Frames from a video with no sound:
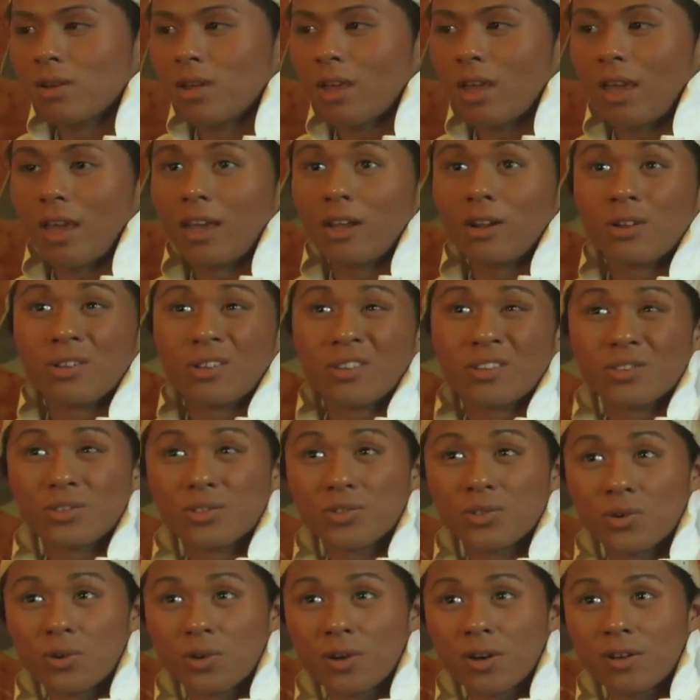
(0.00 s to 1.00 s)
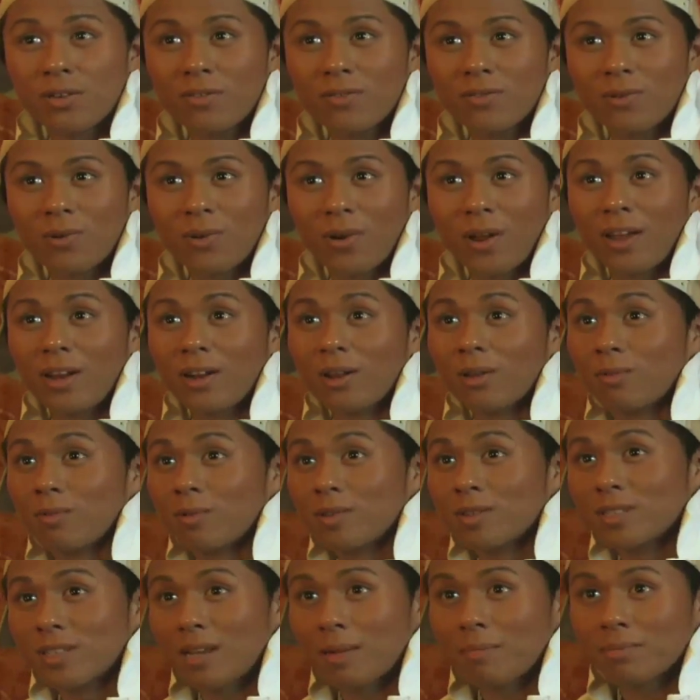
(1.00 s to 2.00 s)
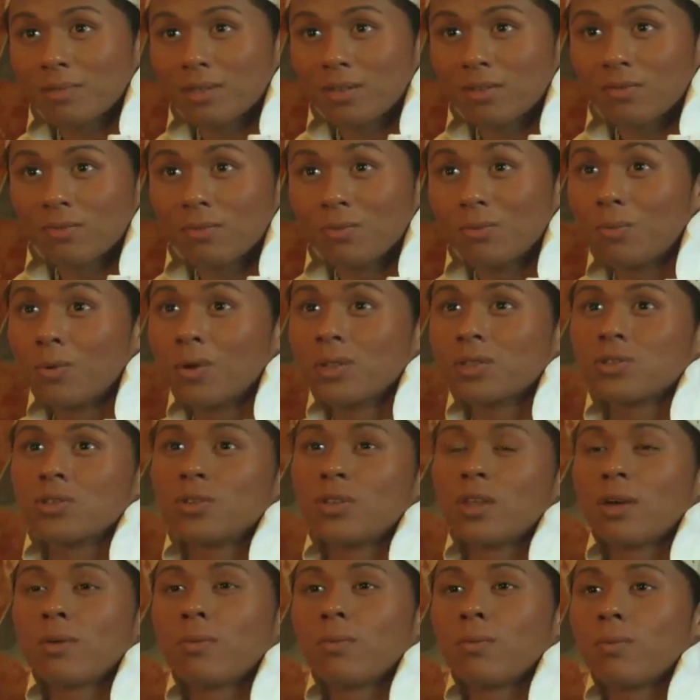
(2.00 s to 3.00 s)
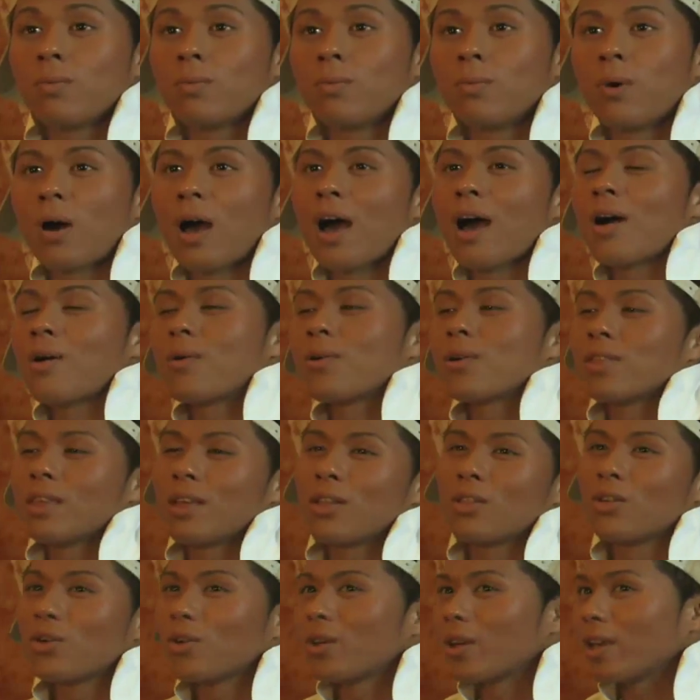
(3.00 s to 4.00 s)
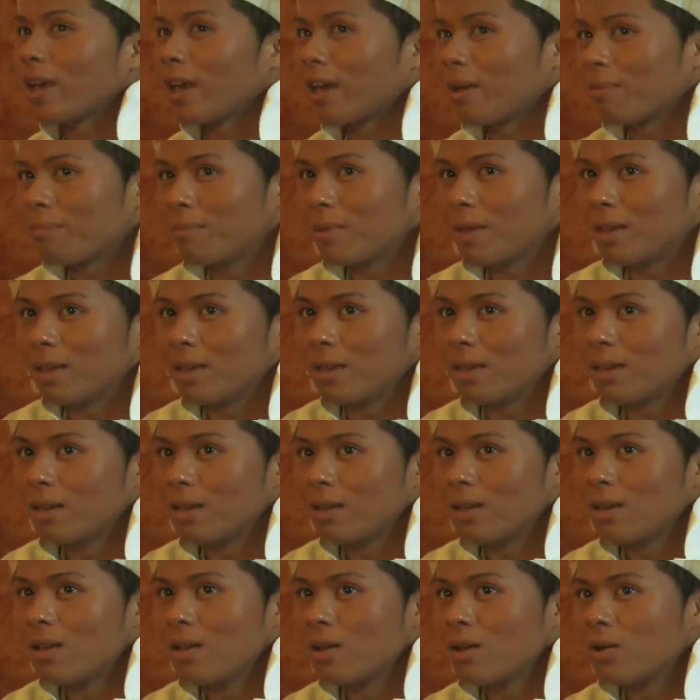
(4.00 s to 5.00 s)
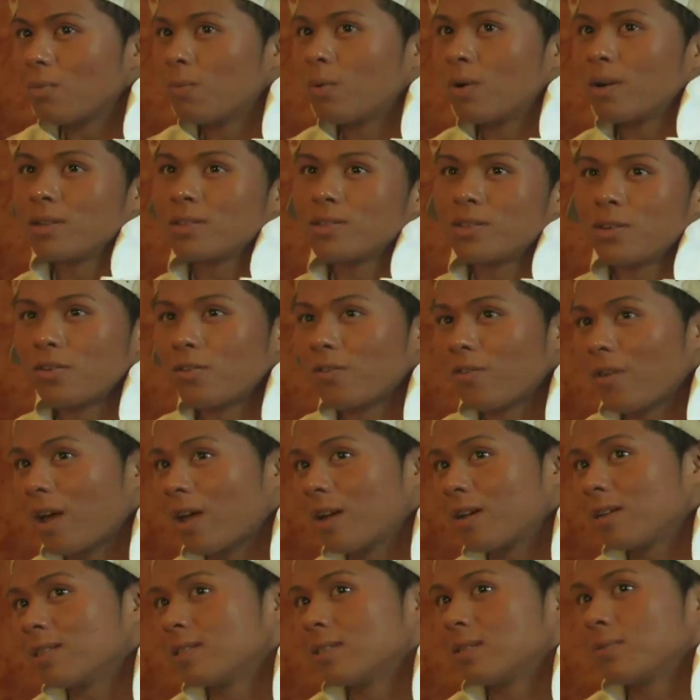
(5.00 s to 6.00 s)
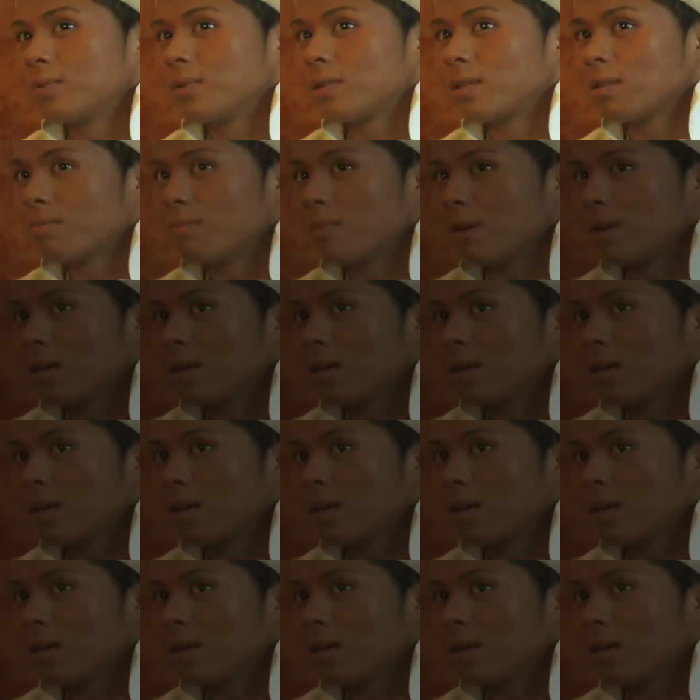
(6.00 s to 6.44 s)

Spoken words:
insertive or anal receptive? How are they looking at me? What is their fantasy with me?